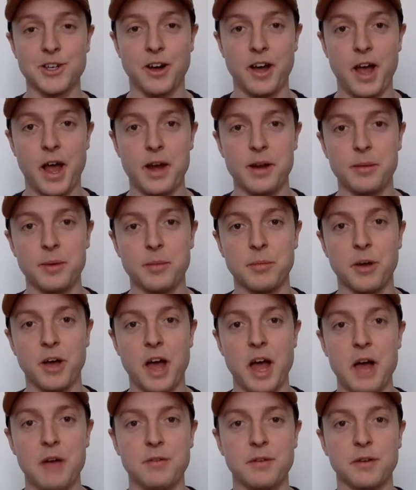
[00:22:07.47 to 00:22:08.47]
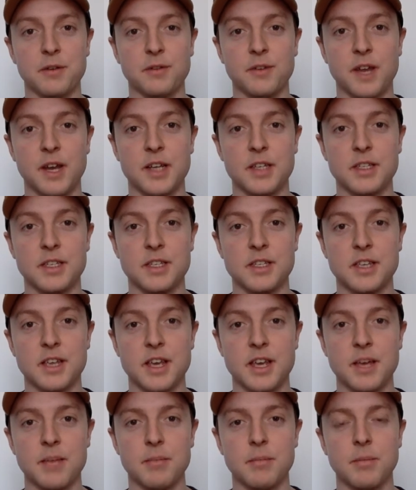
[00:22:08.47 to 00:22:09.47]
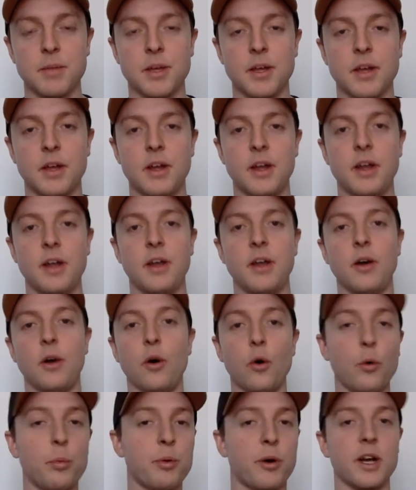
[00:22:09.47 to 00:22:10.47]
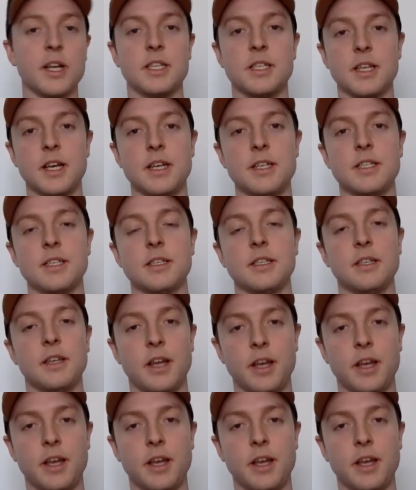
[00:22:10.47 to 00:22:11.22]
I had him in my AFL fantasy team all pre-season.